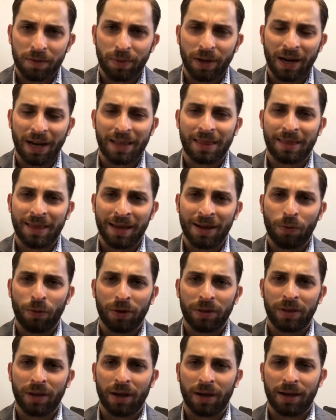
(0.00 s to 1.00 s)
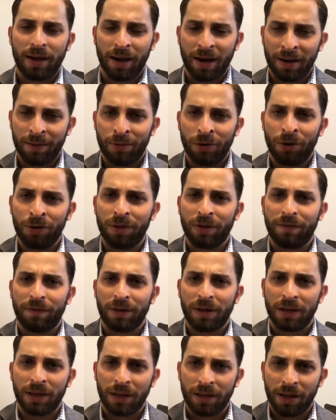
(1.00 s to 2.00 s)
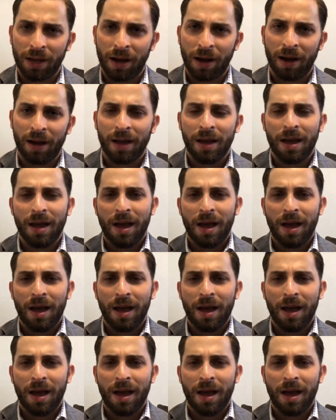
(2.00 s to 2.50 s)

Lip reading: but I think with the caramel and the vanilla